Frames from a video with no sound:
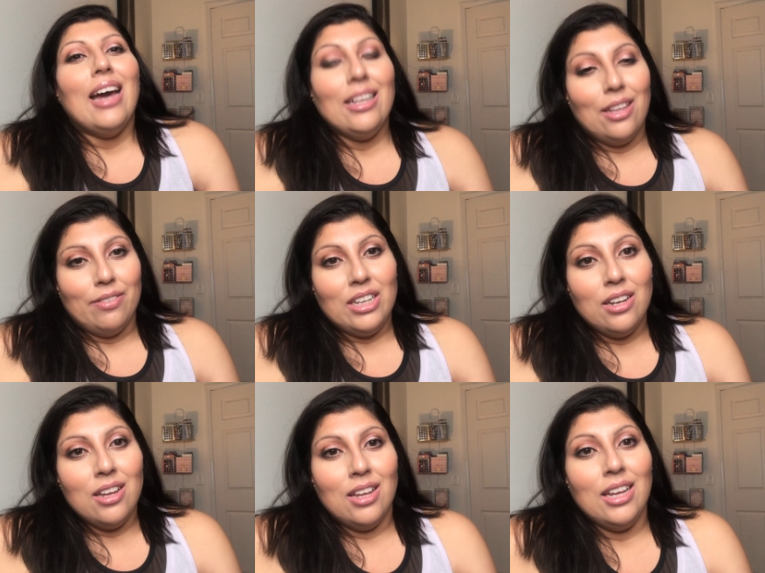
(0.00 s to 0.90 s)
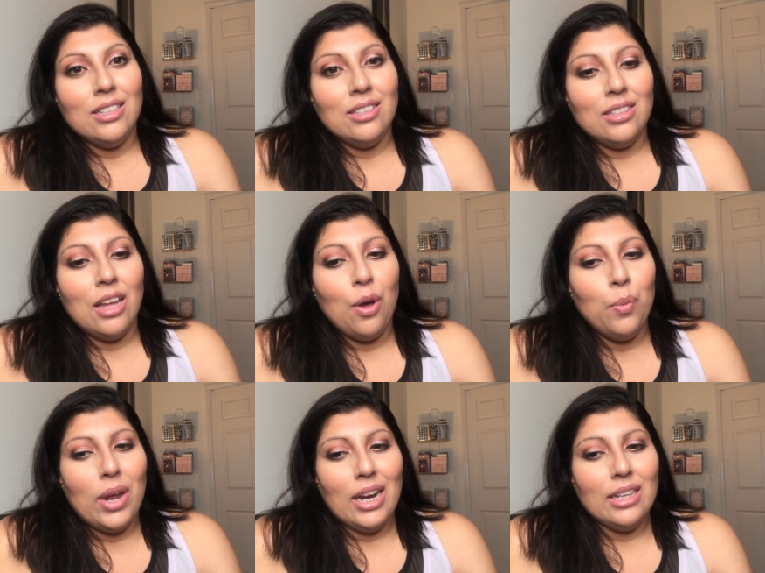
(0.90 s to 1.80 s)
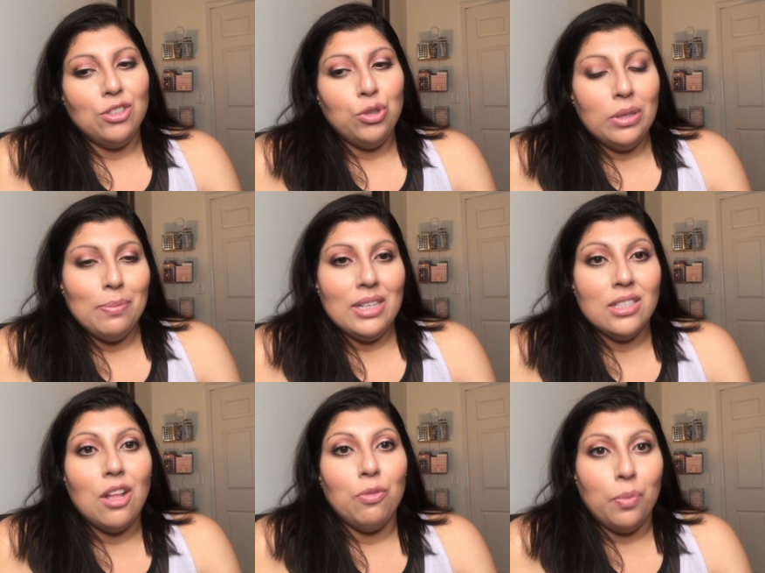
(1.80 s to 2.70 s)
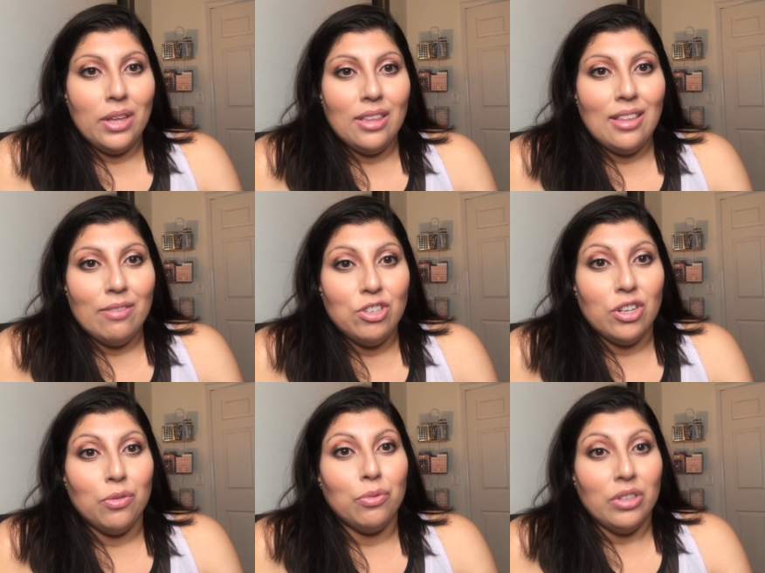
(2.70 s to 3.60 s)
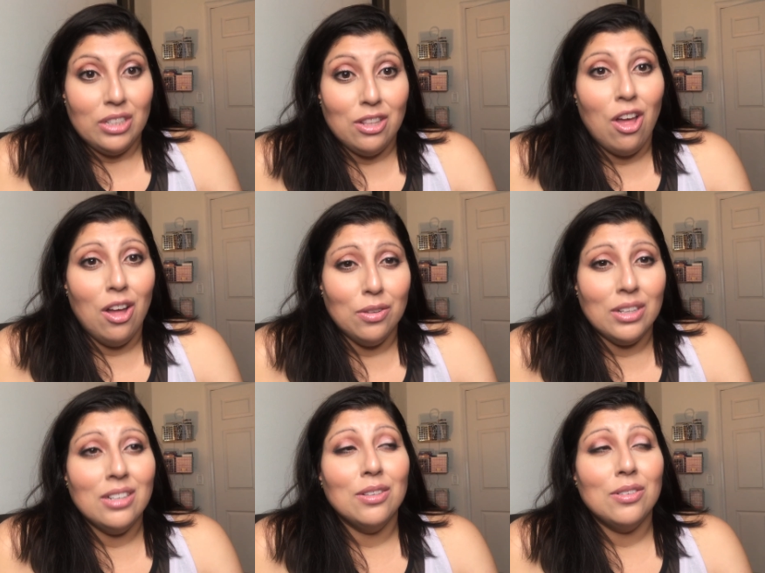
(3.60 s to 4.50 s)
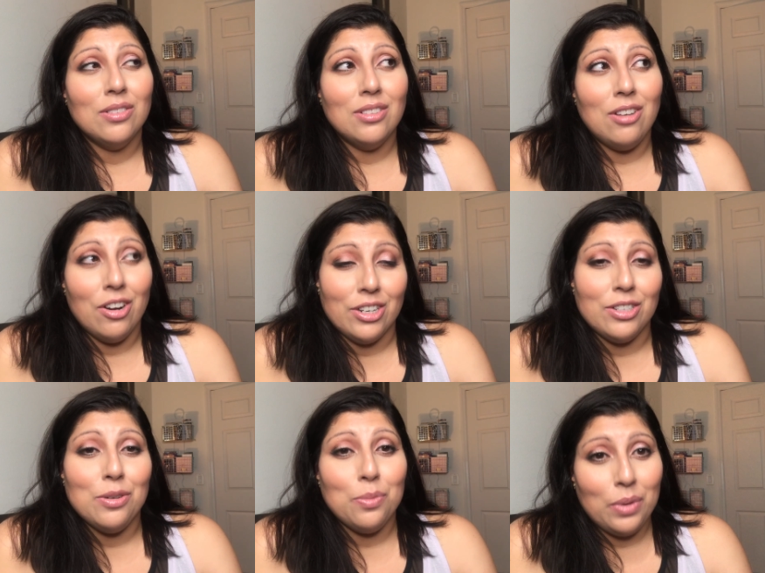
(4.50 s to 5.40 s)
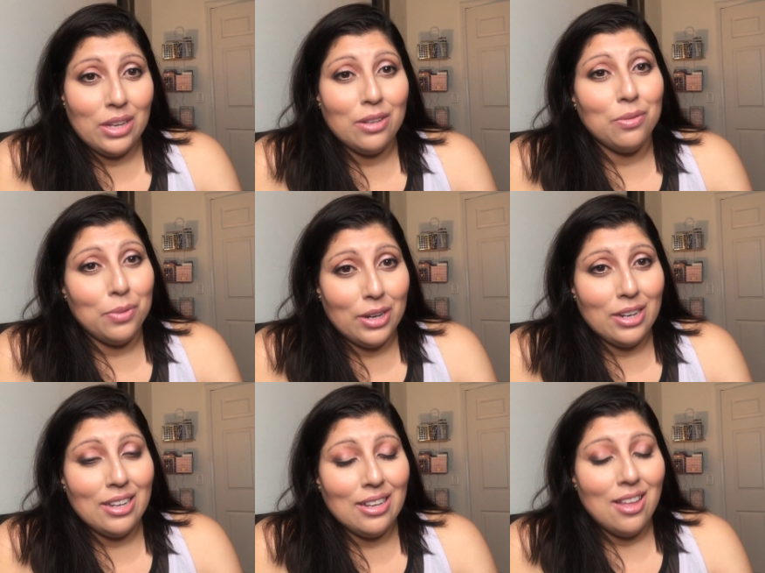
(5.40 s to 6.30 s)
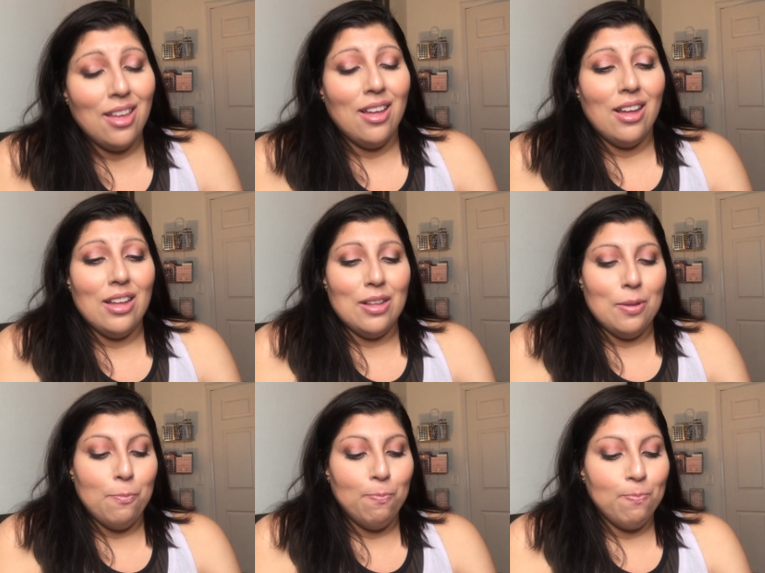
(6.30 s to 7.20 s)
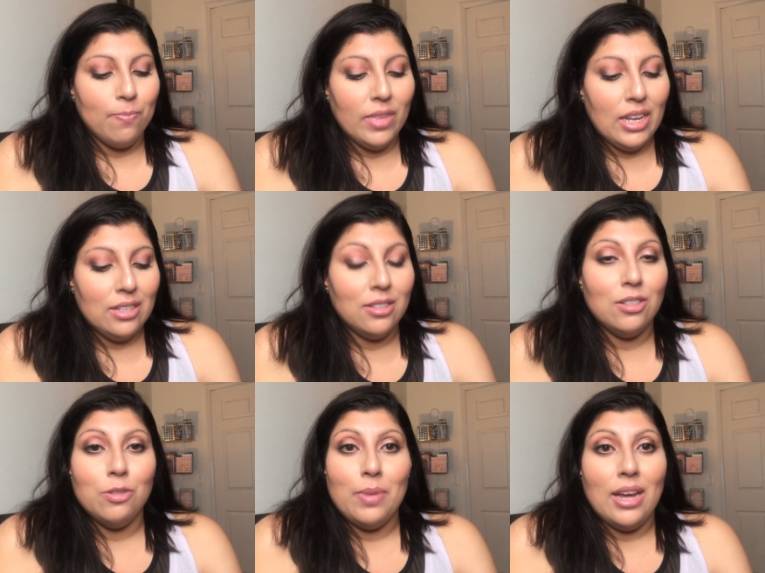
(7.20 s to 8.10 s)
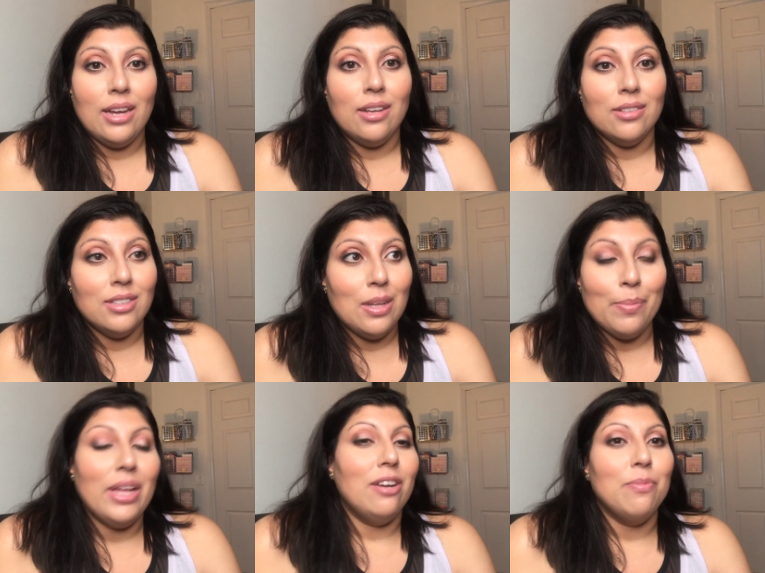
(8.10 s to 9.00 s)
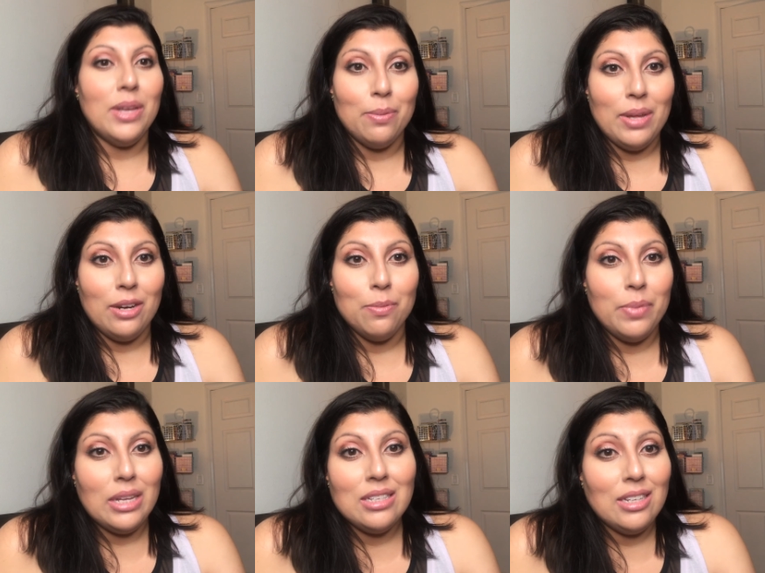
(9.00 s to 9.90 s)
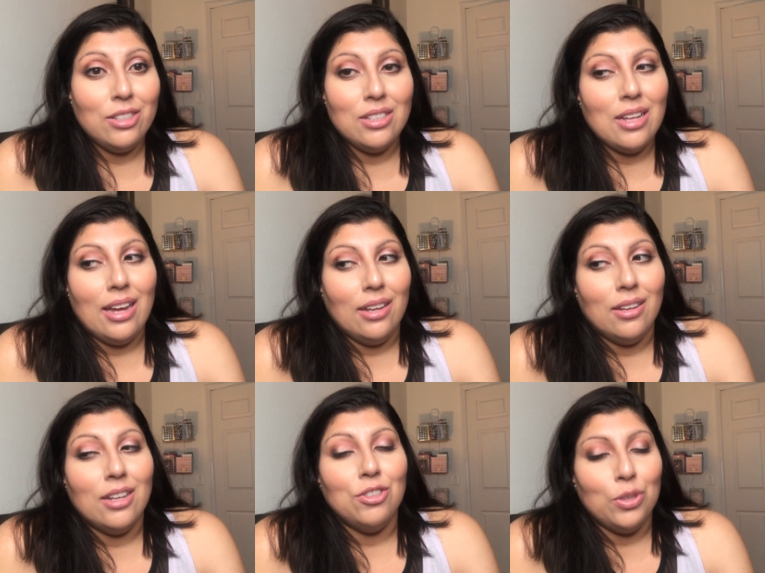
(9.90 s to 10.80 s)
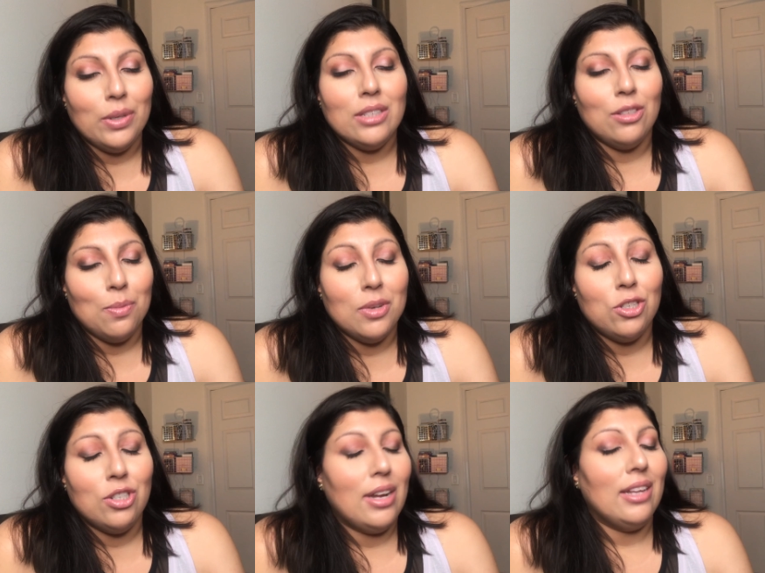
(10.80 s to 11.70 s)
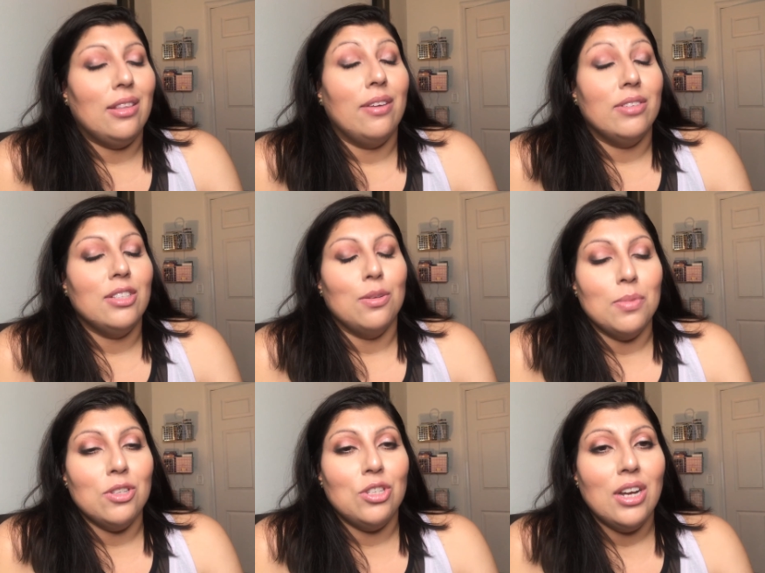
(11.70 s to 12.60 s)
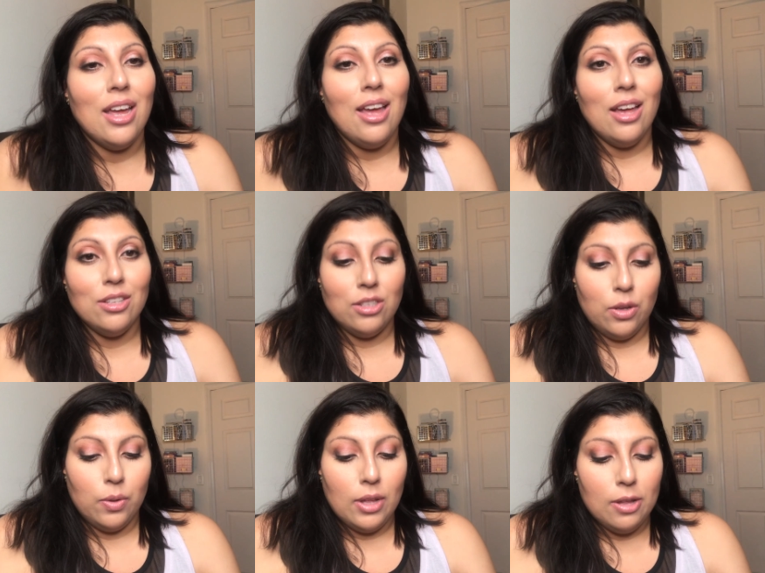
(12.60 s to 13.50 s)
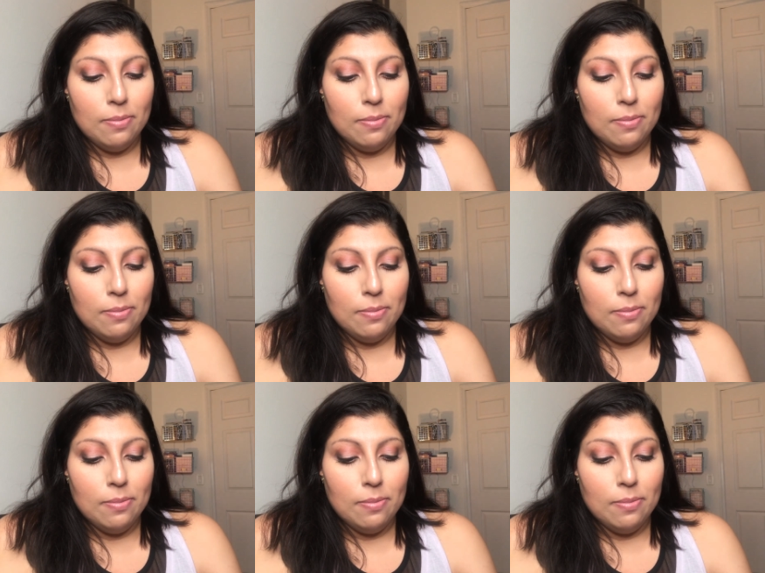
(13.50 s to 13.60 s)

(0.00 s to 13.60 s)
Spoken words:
I love it. It's what I treat myself with after a really long, hard week of work. It's to buy some kind of makeup item because I enjoy it so much. I love it so much. So